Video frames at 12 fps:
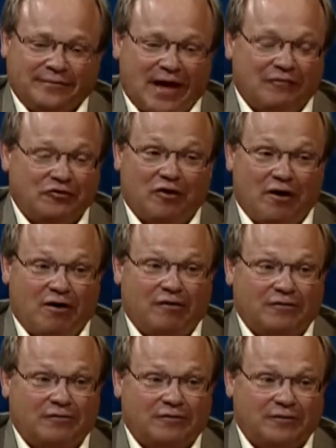After
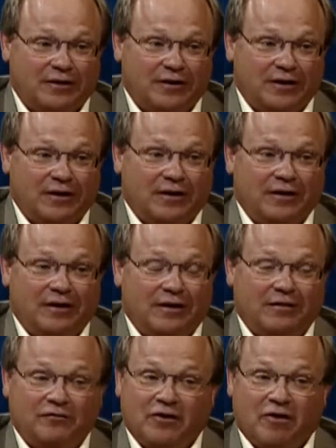all,
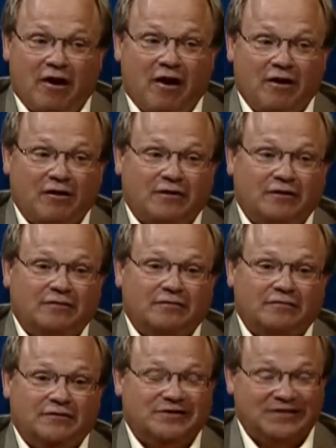if there aren't
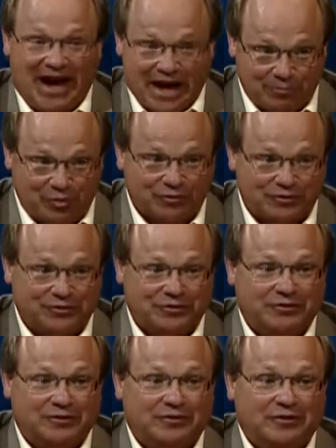
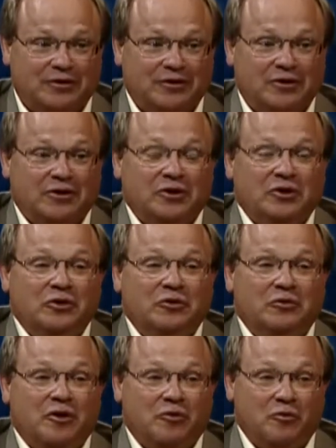disciples
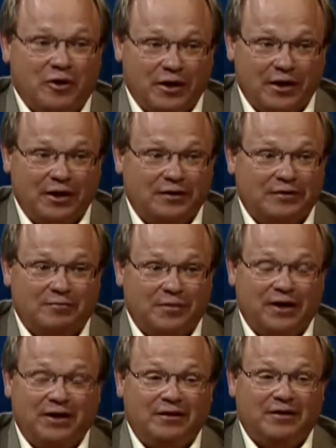who are willing to
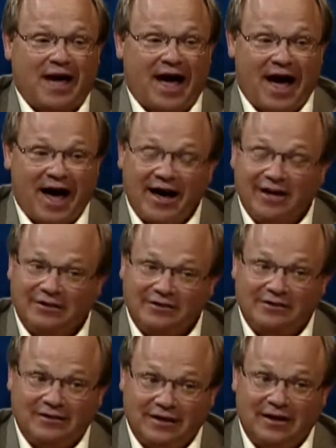be the
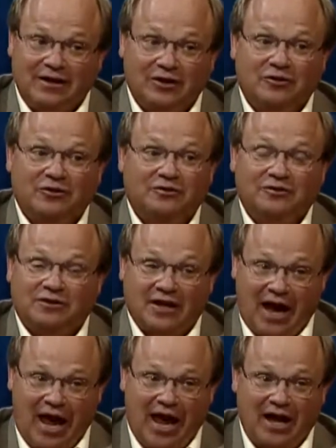eyes and the ears,
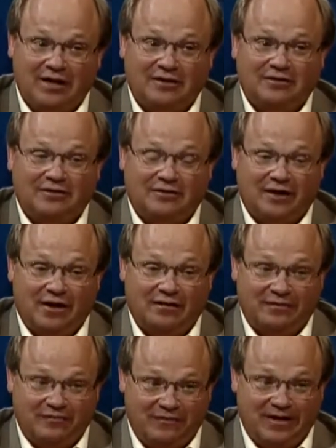the hands
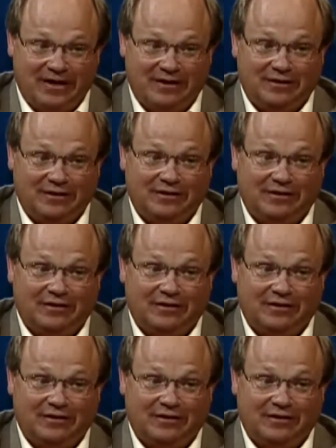and the feet